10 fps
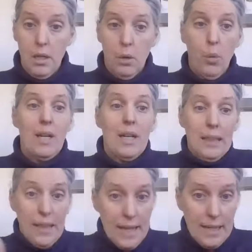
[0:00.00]
We're in
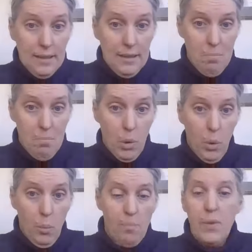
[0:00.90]
legal
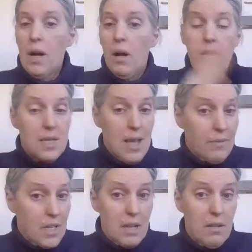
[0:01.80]
limbo. On the
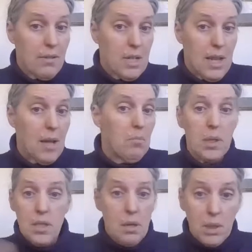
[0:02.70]
17th of
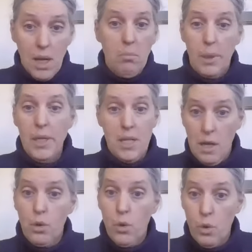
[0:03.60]
December, some companies
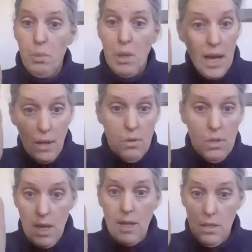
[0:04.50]
are going to be
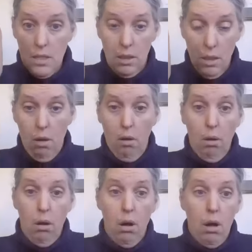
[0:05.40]
outside the law,